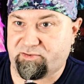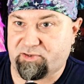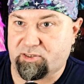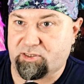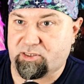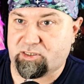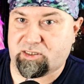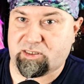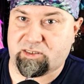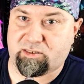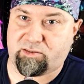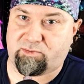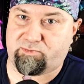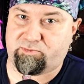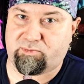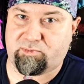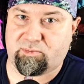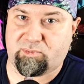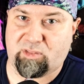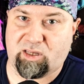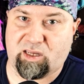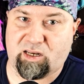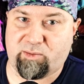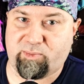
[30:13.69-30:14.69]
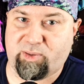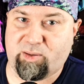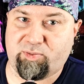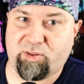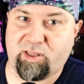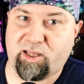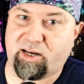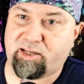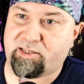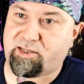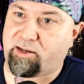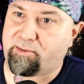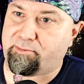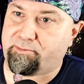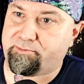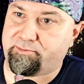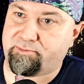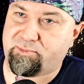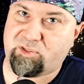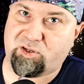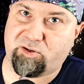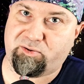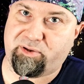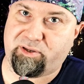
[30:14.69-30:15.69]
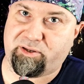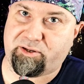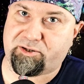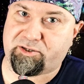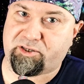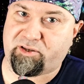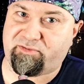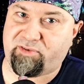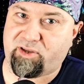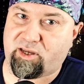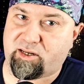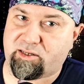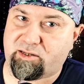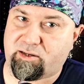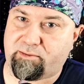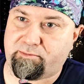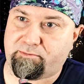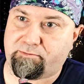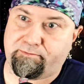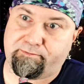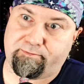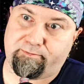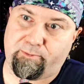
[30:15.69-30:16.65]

So this is eating people ahead of time, to heal yourself ahead of time.